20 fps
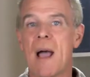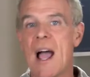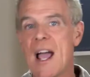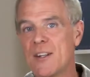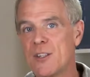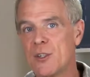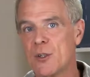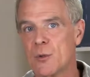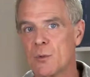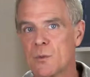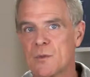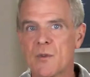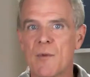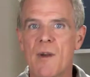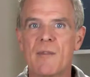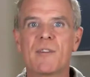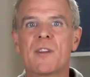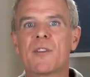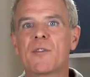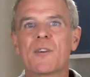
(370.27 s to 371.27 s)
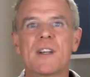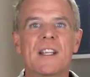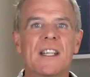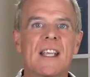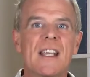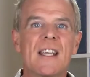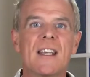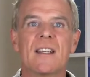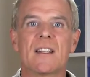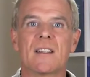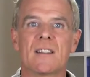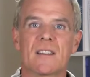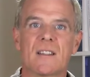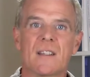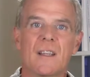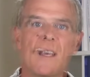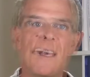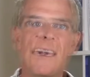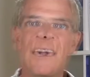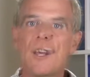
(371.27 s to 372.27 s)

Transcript: annual to every 3 years.